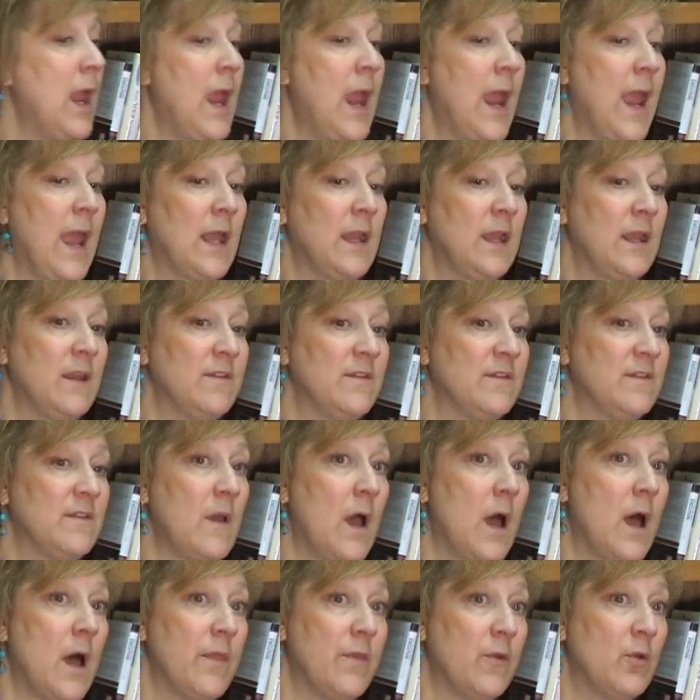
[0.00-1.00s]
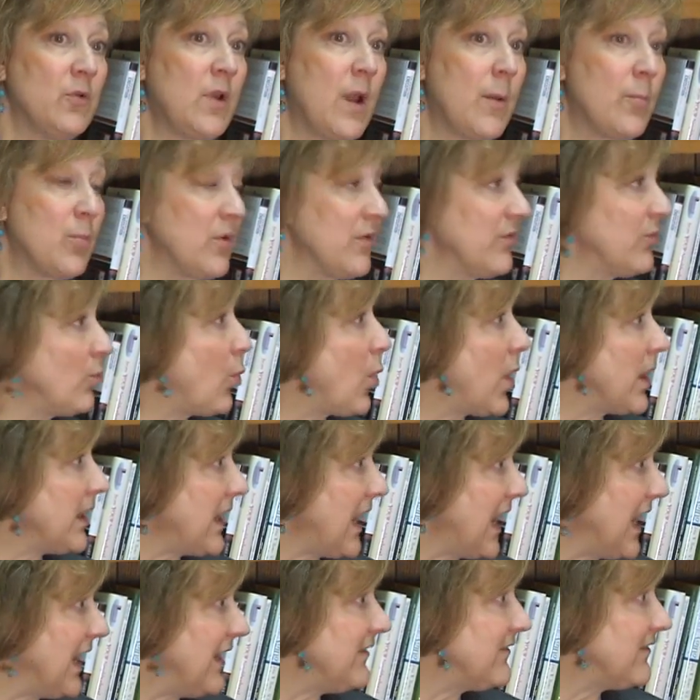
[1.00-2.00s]
and it's their number is
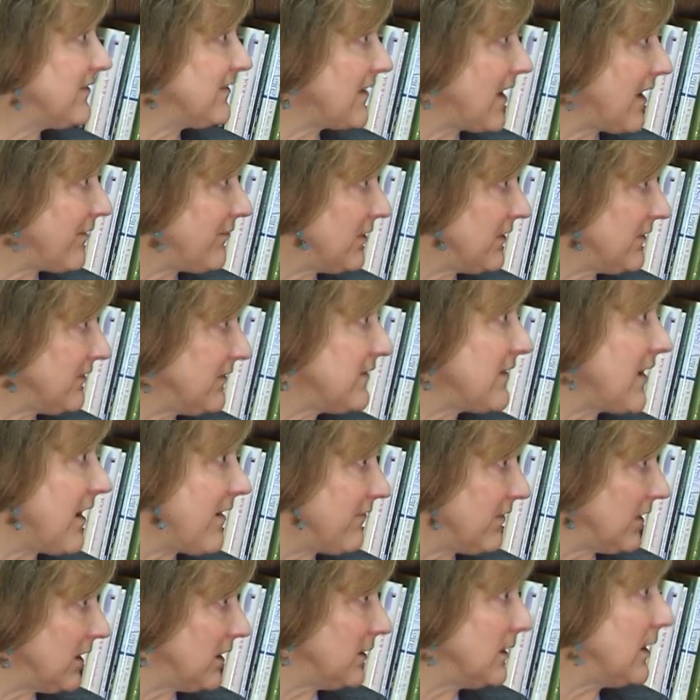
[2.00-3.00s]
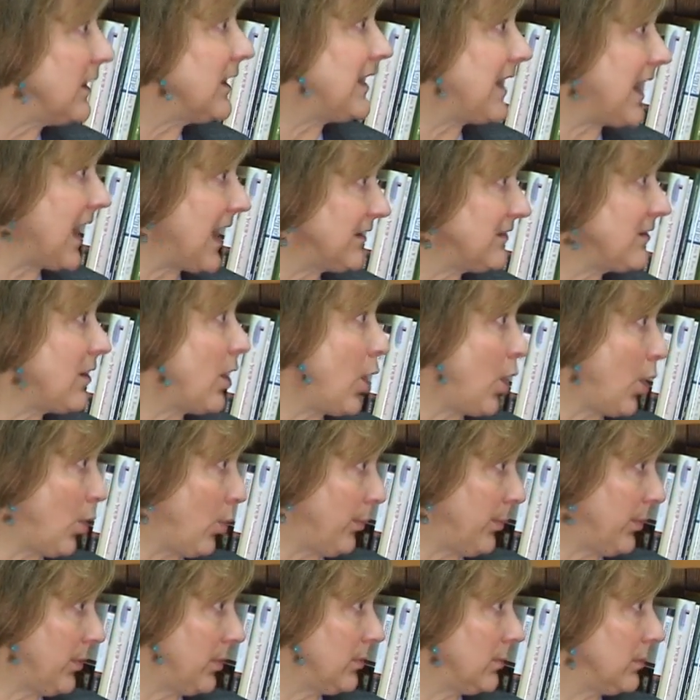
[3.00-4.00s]

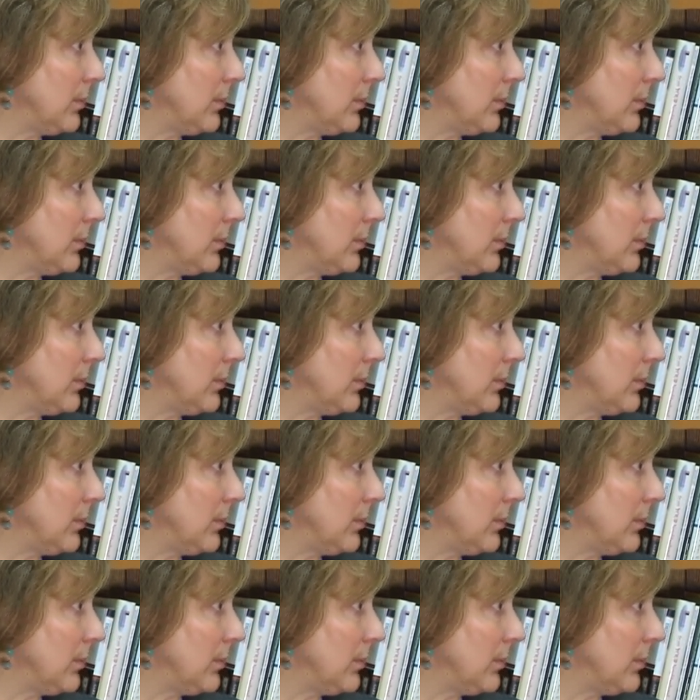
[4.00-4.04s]
1-877-GET-HOPE.